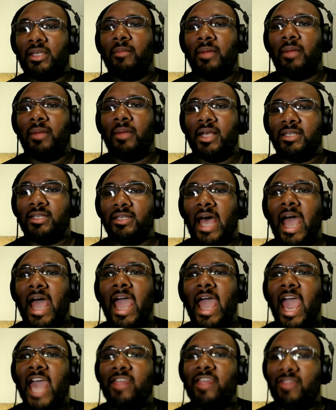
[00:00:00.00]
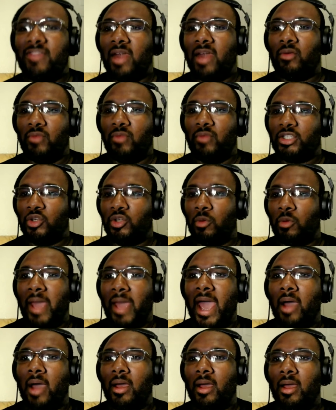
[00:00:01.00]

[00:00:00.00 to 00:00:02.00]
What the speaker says: because I had that original pouch.